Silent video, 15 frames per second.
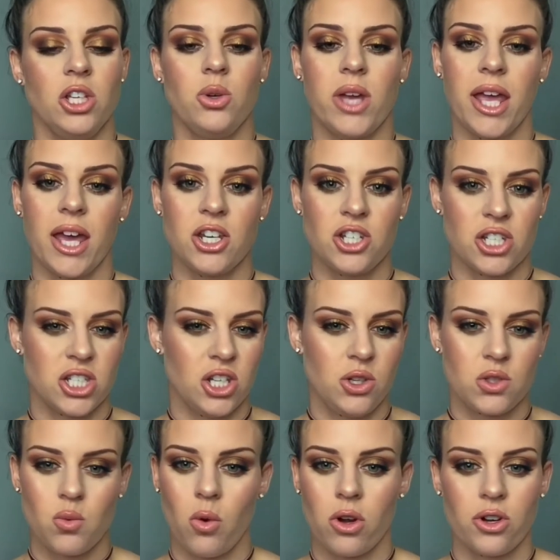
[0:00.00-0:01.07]
you can't just
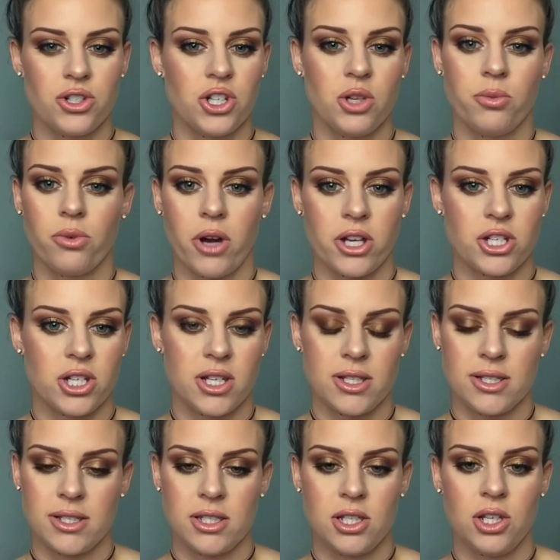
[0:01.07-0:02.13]
use 1 or 2
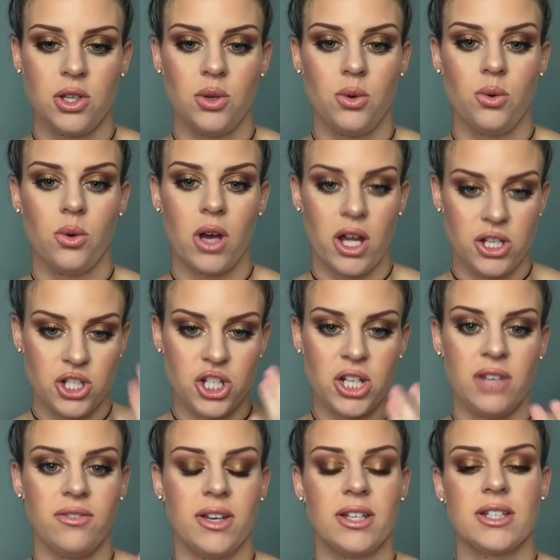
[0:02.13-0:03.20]
brushes to
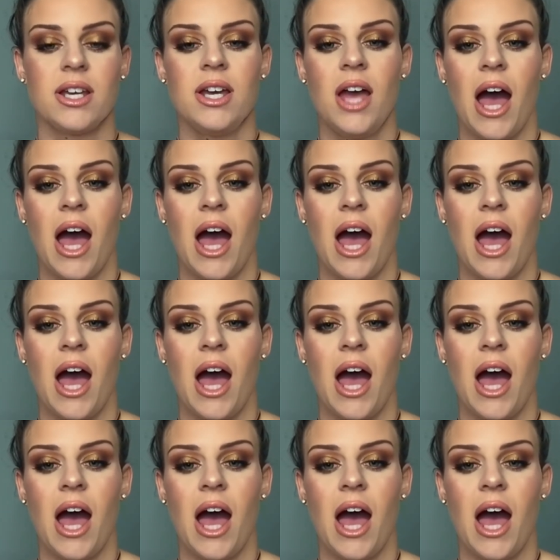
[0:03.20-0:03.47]
achieve it.